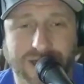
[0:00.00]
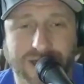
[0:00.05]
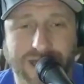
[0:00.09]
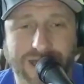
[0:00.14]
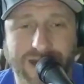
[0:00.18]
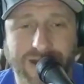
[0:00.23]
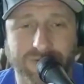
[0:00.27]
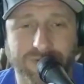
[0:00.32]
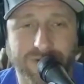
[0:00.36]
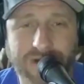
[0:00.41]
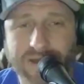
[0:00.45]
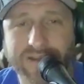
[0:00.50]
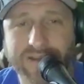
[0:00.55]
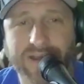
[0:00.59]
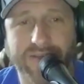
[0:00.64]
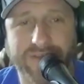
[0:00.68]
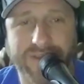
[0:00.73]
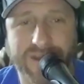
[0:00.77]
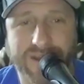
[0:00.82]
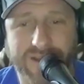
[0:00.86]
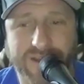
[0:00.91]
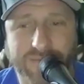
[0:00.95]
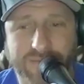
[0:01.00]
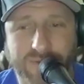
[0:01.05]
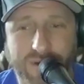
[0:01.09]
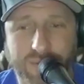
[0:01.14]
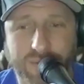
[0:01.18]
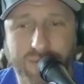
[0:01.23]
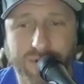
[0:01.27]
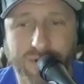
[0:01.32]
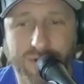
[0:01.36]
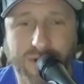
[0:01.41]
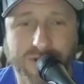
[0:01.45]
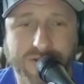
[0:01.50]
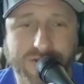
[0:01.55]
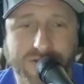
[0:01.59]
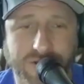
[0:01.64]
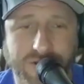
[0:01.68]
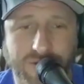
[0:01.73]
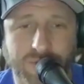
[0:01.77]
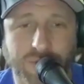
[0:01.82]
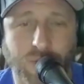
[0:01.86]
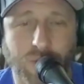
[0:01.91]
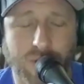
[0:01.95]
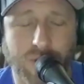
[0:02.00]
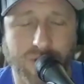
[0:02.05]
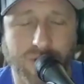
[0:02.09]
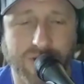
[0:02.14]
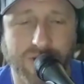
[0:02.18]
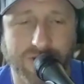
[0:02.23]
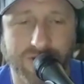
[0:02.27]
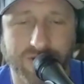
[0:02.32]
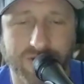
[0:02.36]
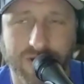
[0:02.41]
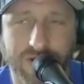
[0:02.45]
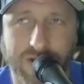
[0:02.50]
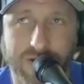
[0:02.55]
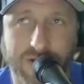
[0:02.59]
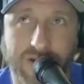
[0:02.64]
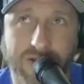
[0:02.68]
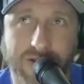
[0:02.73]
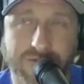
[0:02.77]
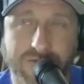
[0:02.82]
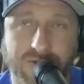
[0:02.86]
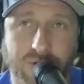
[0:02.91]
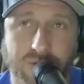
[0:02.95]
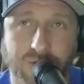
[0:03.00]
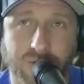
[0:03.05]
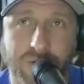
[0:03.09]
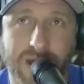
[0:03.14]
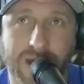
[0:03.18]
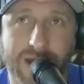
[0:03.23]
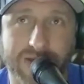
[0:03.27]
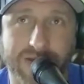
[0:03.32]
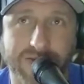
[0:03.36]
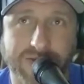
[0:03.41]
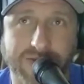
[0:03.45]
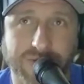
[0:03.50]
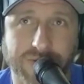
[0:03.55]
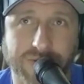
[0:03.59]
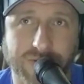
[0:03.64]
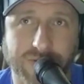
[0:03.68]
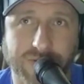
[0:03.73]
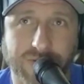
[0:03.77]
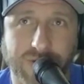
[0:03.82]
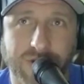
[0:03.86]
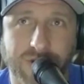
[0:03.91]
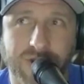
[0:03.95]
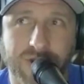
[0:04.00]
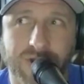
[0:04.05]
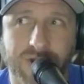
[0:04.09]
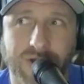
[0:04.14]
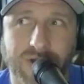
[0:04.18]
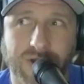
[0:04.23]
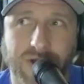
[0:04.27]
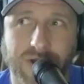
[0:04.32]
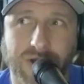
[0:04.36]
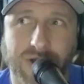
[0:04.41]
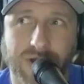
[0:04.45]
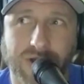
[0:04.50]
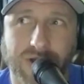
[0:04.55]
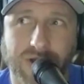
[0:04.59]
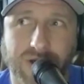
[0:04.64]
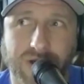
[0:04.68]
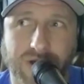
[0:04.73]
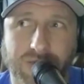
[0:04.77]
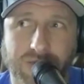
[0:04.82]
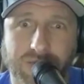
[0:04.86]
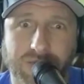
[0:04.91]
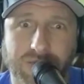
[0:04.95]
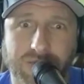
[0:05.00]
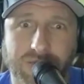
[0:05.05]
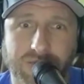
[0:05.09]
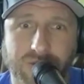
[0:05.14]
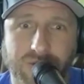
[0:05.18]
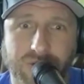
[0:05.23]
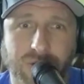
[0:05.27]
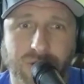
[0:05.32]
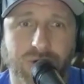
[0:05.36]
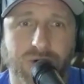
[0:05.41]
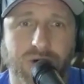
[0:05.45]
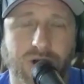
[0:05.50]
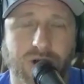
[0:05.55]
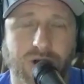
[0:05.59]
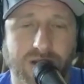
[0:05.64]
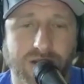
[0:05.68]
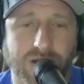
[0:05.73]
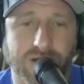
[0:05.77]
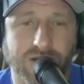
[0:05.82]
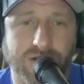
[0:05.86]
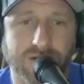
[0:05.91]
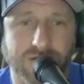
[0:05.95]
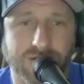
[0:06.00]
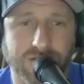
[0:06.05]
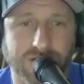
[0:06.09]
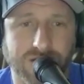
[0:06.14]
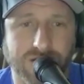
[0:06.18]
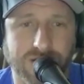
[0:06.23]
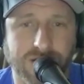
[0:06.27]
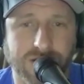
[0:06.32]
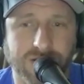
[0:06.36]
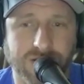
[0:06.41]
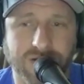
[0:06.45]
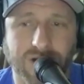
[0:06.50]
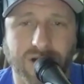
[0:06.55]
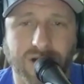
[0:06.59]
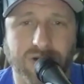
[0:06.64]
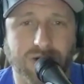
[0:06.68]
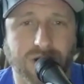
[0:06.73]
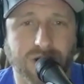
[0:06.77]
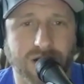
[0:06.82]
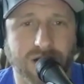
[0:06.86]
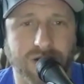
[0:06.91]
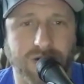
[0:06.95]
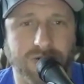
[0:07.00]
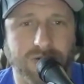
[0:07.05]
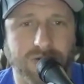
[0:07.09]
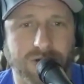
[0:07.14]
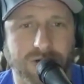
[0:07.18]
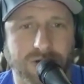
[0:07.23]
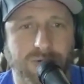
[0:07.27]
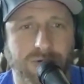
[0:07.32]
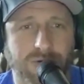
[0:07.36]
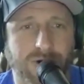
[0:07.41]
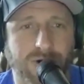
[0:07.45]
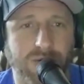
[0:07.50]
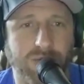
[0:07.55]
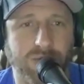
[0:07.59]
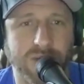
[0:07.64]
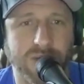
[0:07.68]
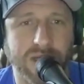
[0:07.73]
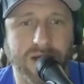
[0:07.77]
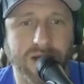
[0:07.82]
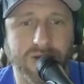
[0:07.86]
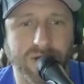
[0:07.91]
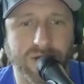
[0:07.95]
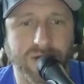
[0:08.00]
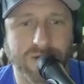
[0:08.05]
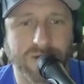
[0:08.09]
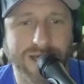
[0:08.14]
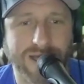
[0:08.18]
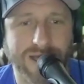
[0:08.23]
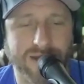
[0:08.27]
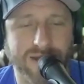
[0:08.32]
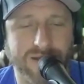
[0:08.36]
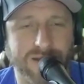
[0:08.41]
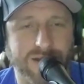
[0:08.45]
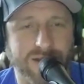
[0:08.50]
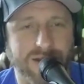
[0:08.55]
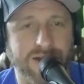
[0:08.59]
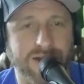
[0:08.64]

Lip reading: And I read that thing and my blood started boiling, and it took me back to cougar hunting in Colorado, and we're on BLM land,